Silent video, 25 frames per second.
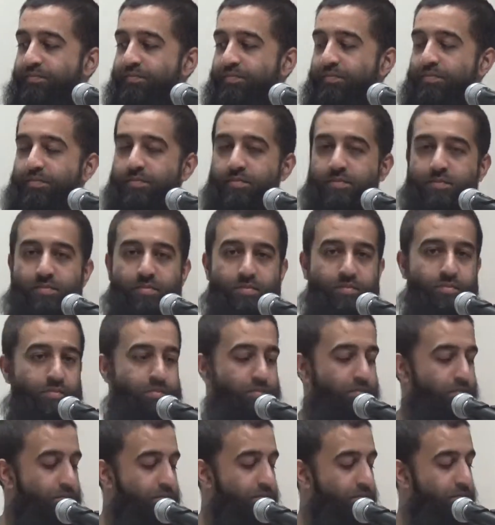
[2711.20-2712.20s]
Barakallahu
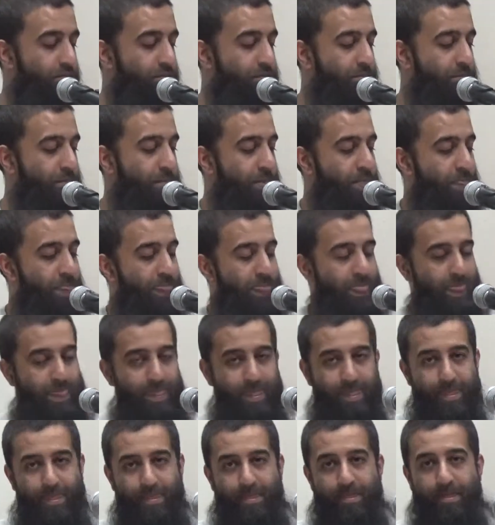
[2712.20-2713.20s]
feek wa jazakallahu
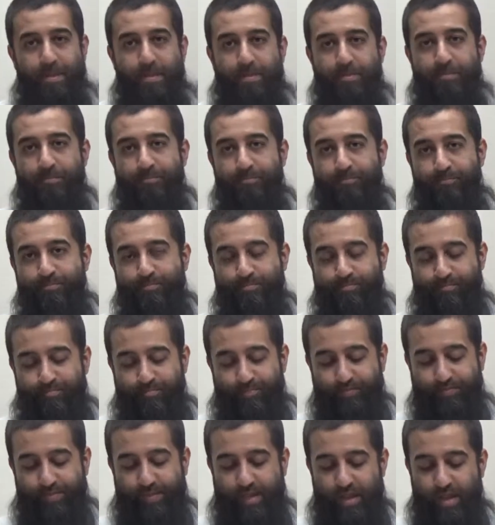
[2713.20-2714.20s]
khair wa nafa'allahu bik.
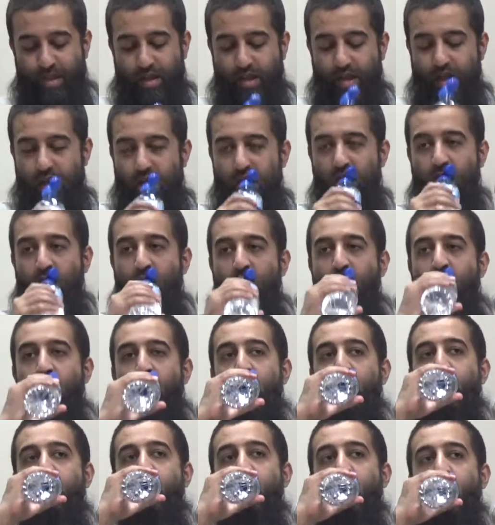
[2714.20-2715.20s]
We ask Allah
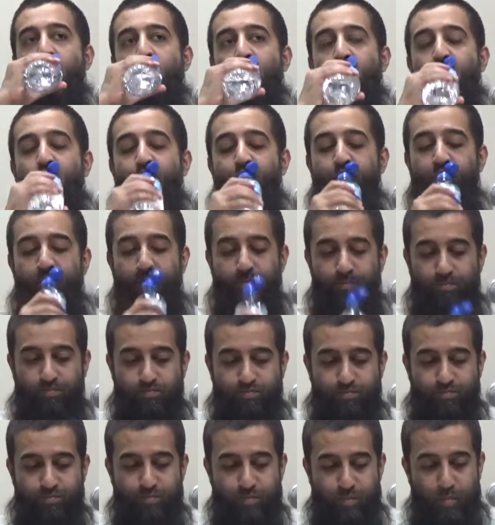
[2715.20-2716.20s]
subhanahu wa ta'ala to
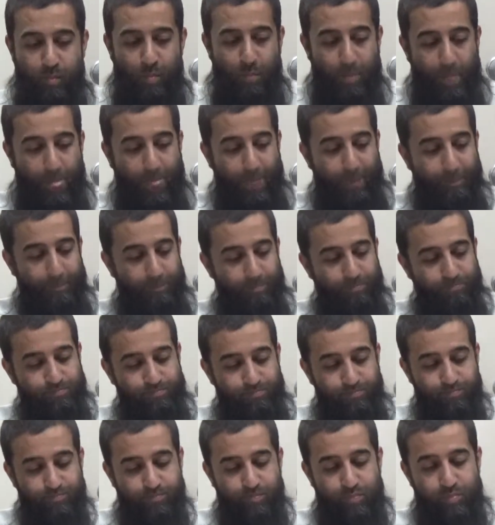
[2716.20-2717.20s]
bless you and to
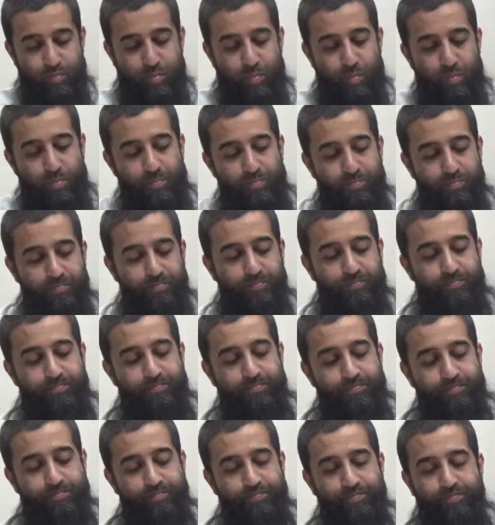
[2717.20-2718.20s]
increase your knowledge
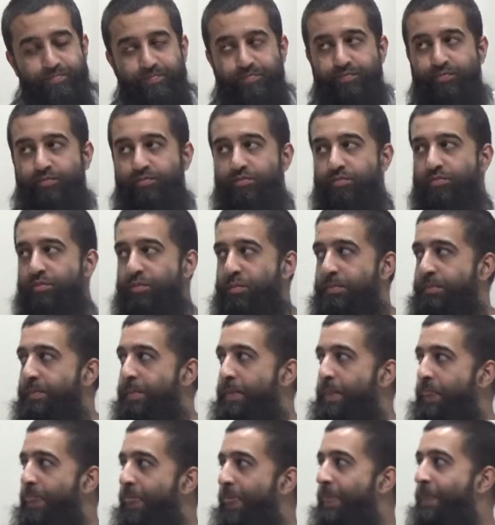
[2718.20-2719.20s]
and to increase you
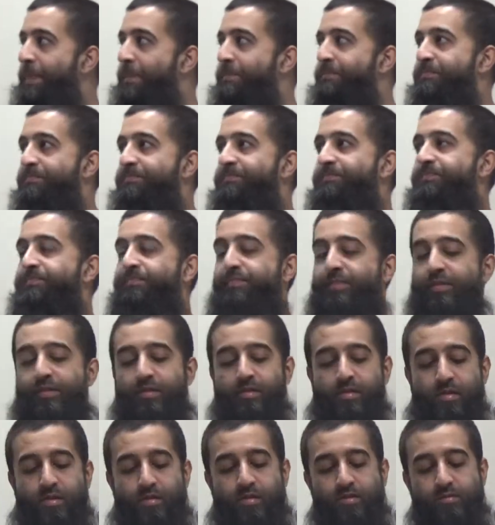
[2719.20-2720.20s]
in light and
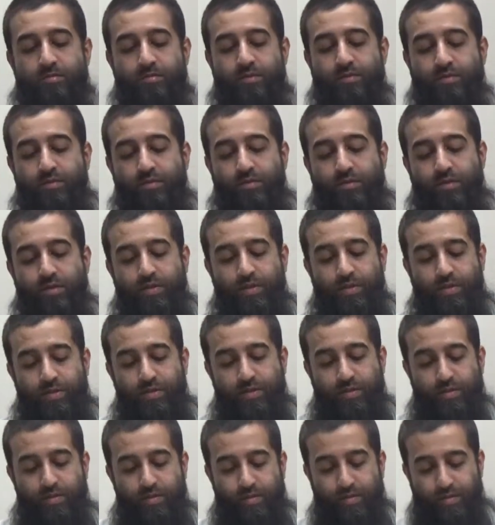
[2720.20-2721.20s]
to reward you for your
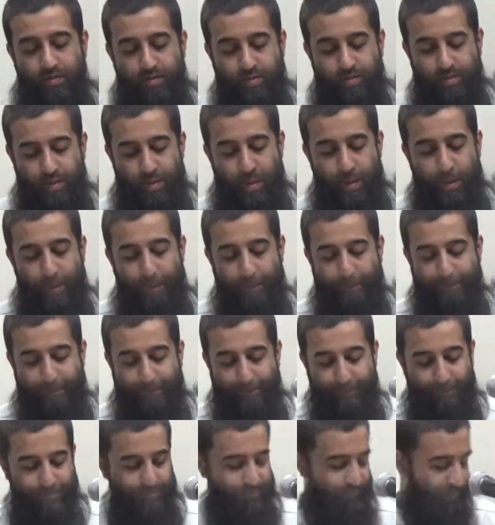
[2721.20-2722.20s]
efforts and for your
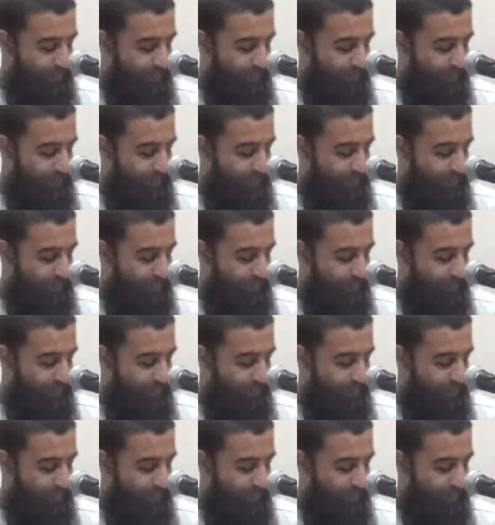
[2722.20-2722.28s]
time.